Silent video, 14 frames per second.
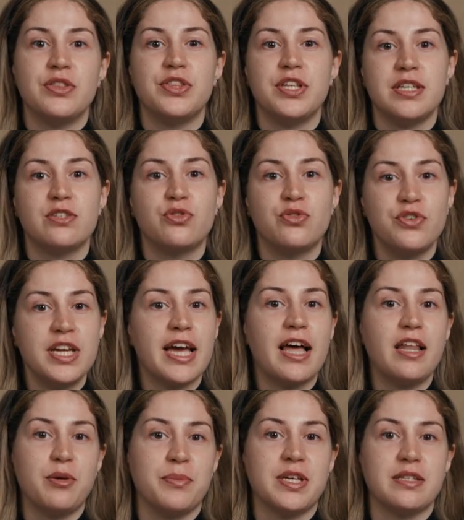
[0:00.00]
These three
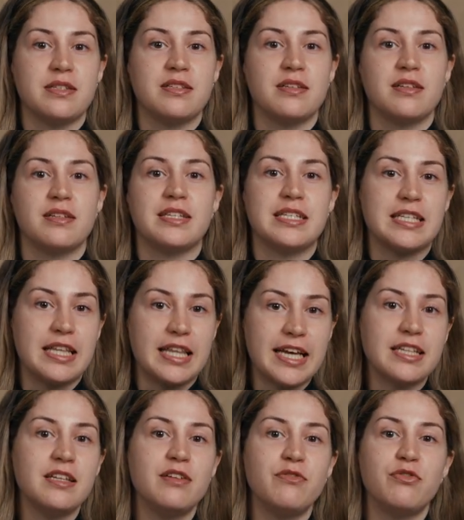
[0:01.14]
elements, the
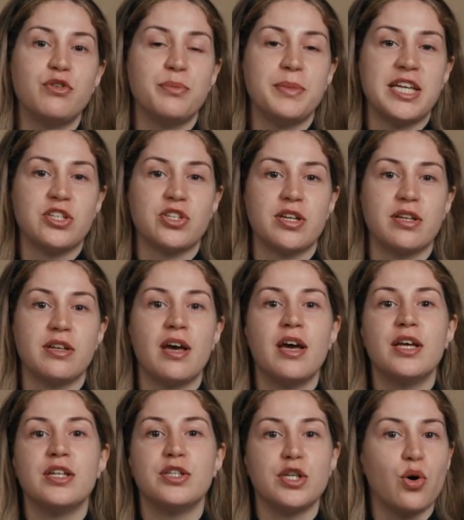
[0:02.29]
selected information,
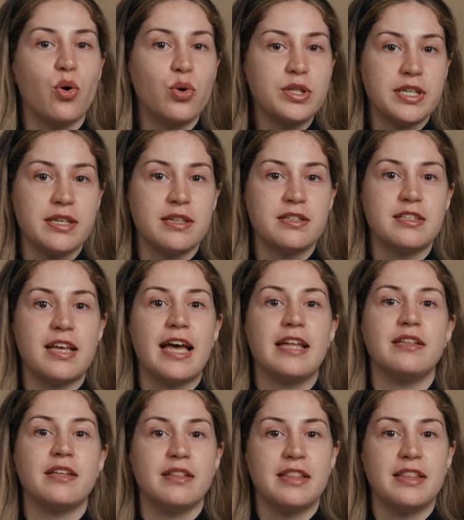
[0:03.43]
the audience, and the